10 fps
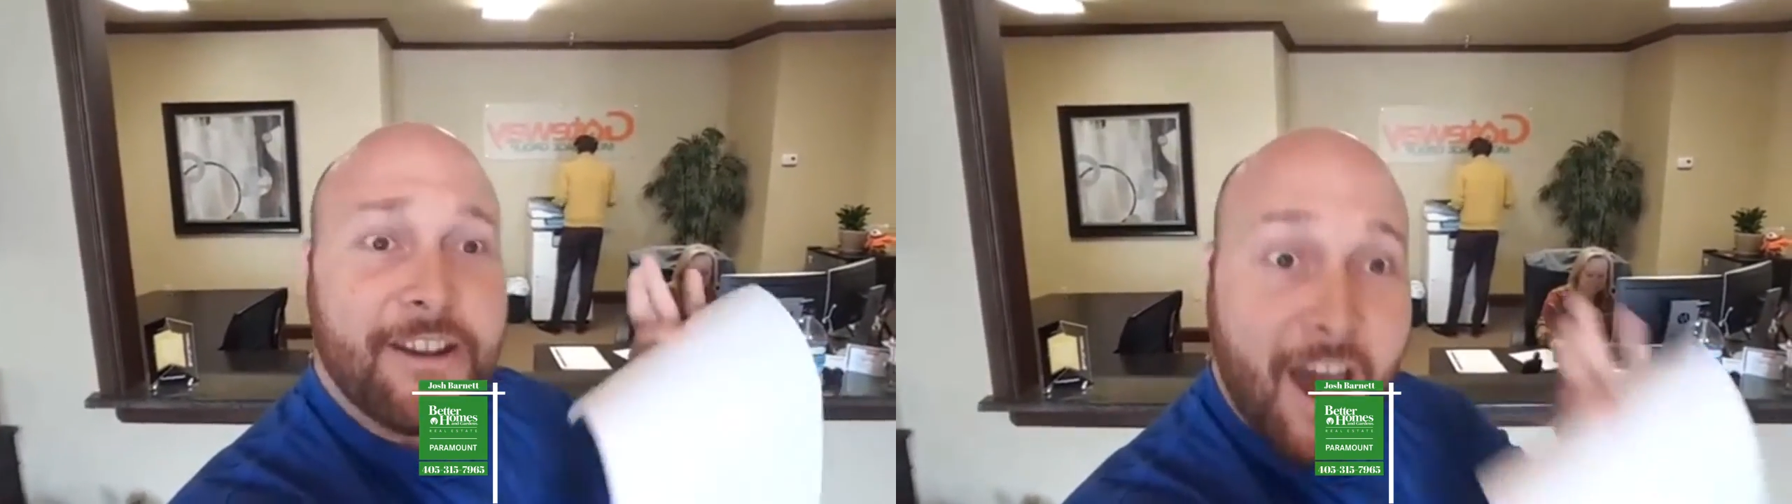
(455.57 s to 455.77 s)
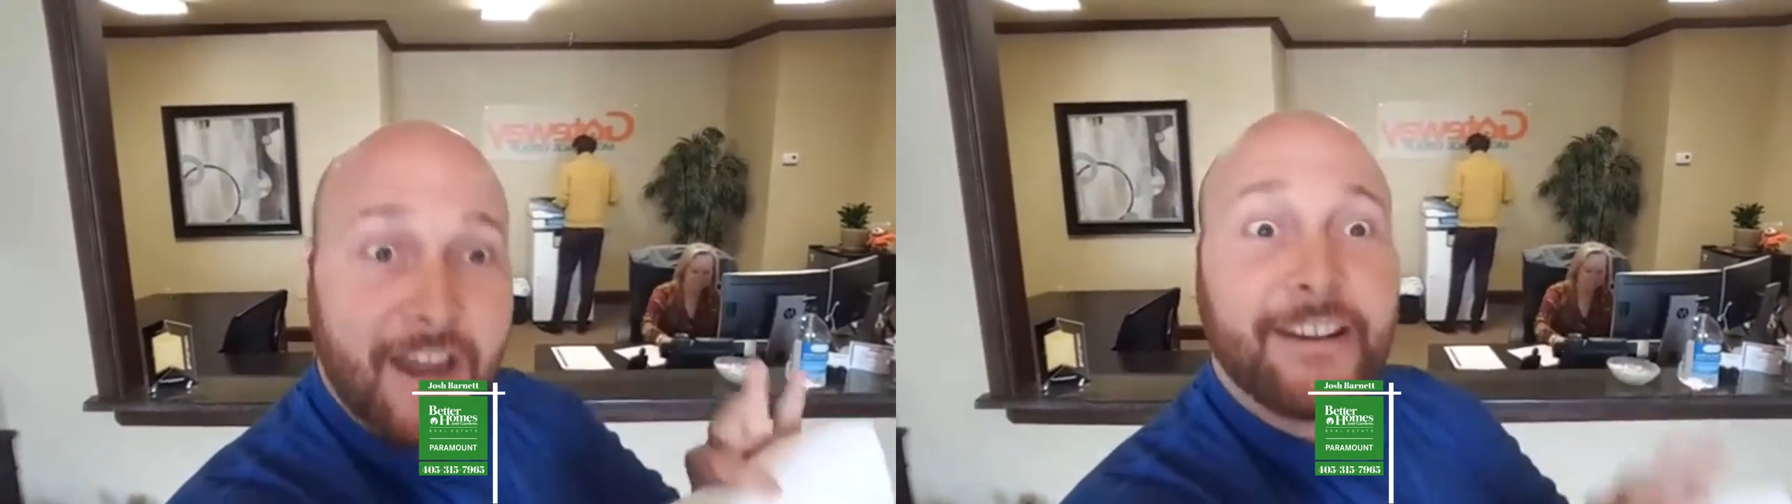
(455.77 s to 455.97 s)

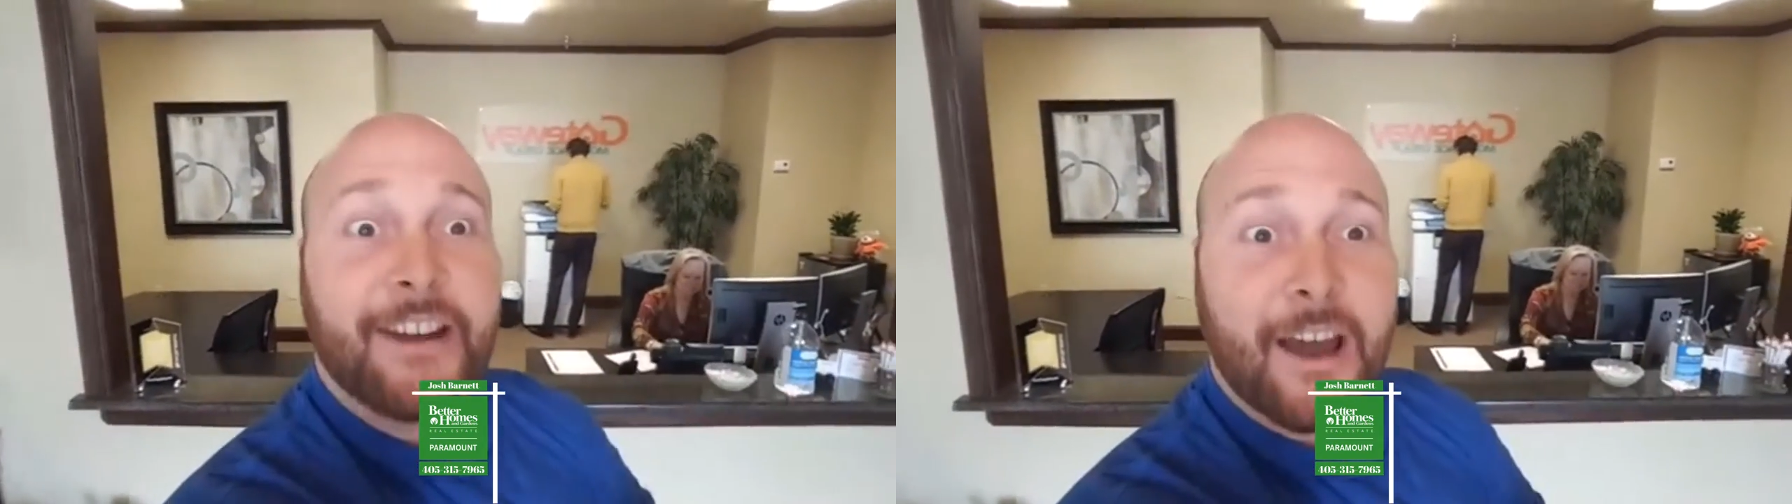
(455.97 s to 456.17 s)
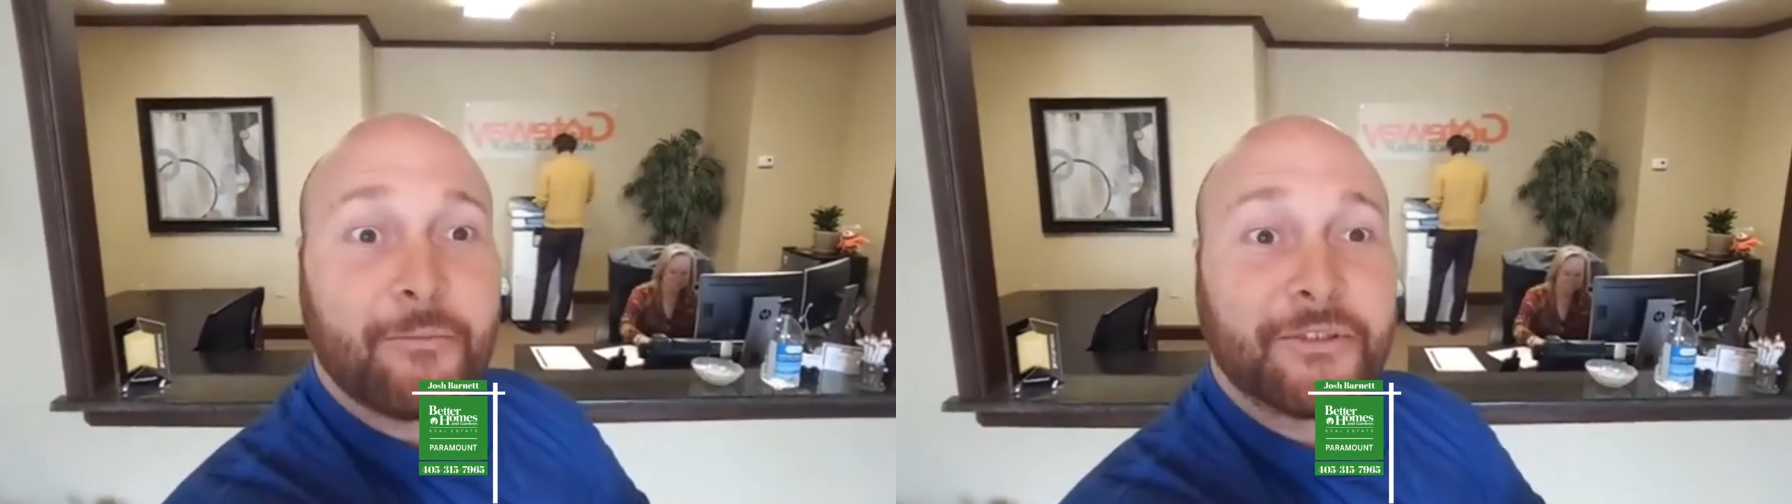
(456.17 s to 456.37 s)
on
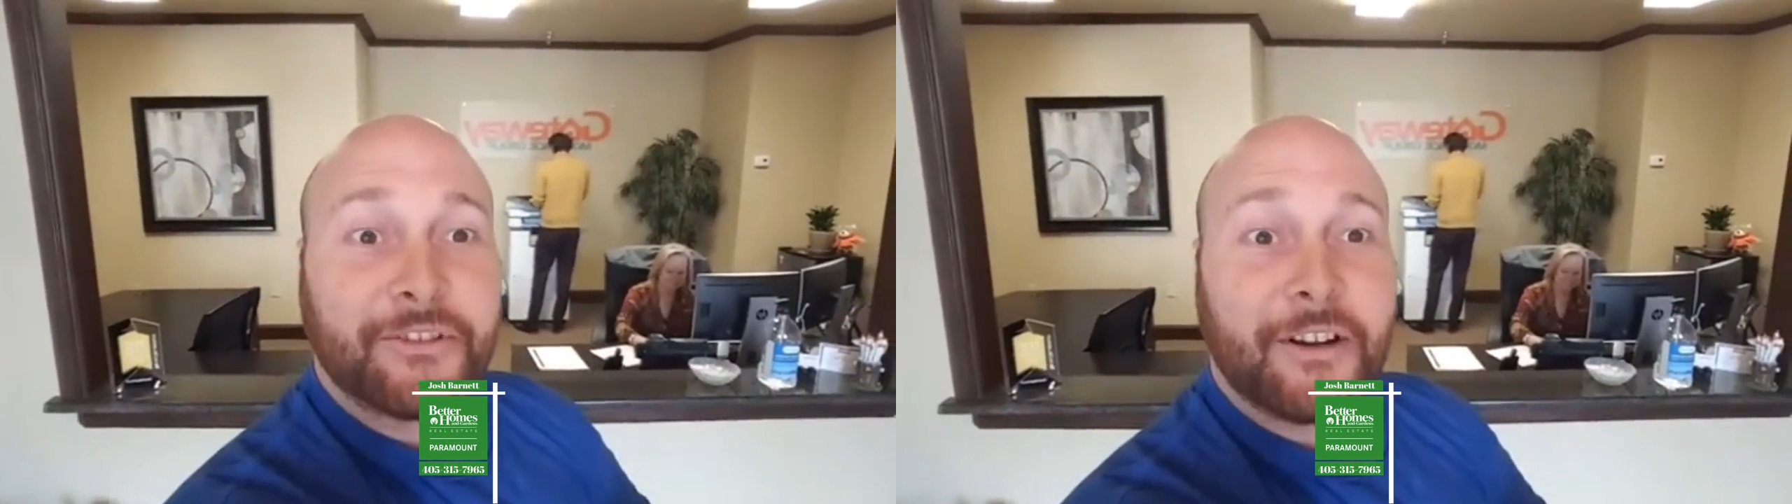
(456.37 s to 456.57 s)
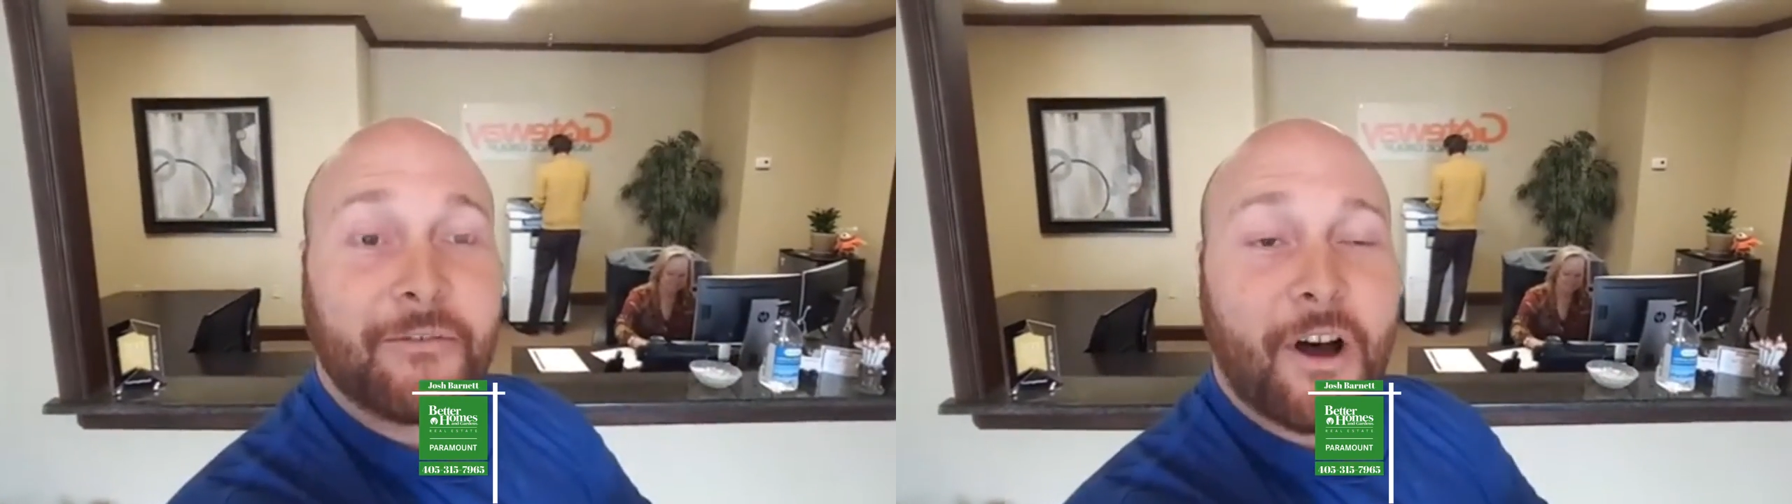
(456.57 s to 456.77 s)

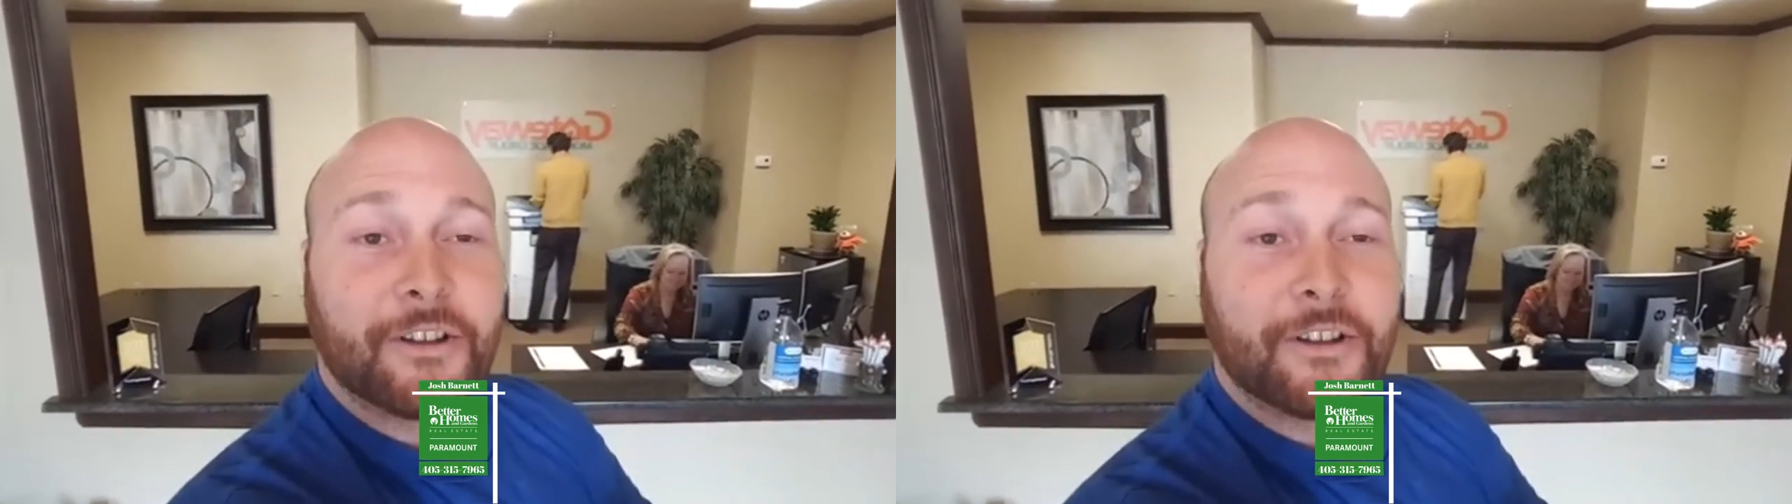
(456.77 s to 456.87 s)
99%